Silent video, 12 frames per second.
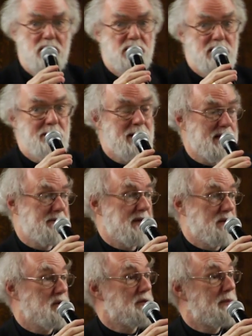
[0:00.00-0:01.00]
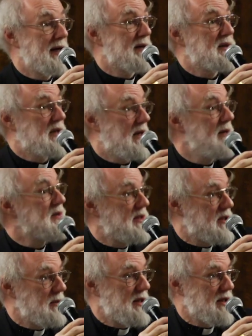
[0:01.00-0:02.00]
some aspects which bring us
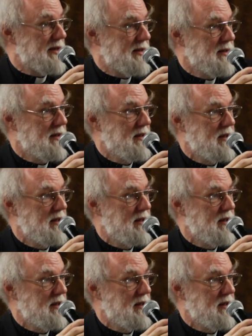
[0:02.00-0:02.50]
closer to each other,